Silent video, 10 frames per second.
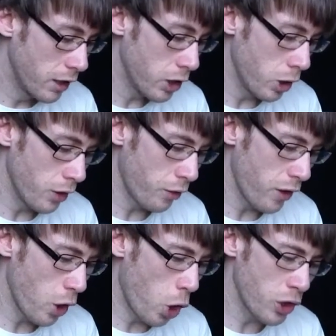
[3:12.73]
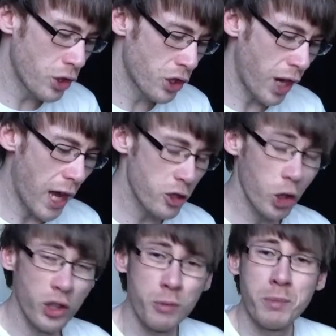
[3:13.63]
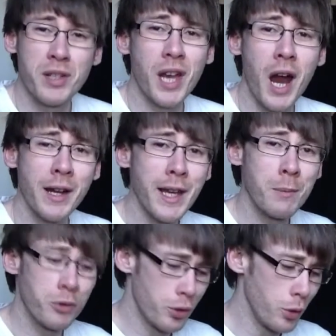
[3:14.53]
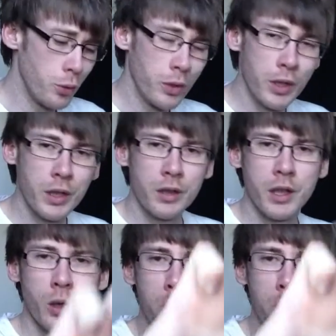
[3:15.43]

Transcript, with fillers: You know, they've got the odd scratch on them, but certain games do. You know